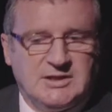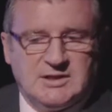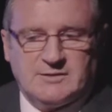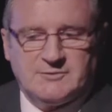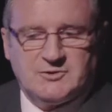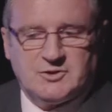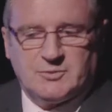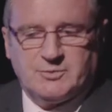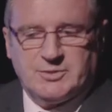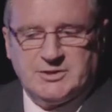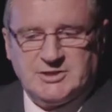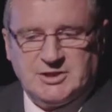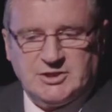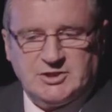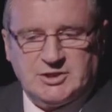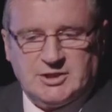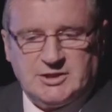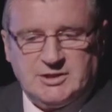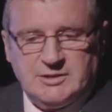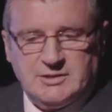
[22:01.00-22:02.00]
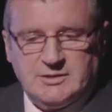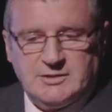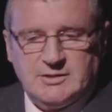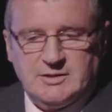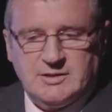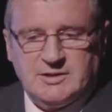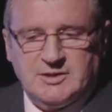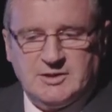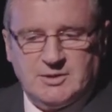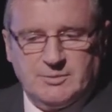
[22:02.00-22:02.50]
of their position,
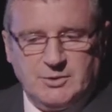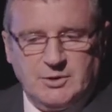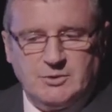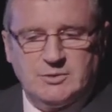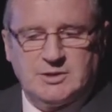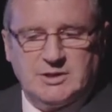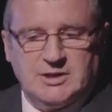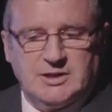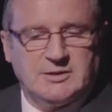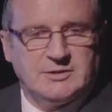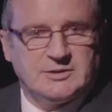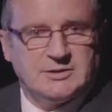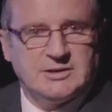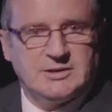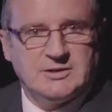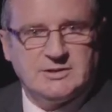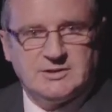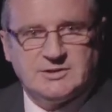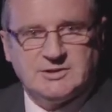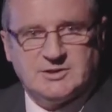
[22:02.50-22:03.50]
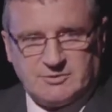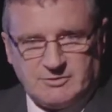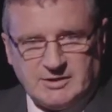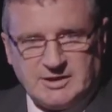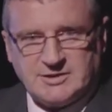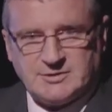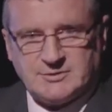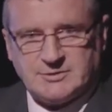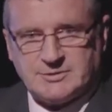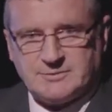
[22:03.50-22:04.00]
the mutineers
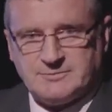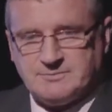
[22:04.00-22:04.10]
surrendered.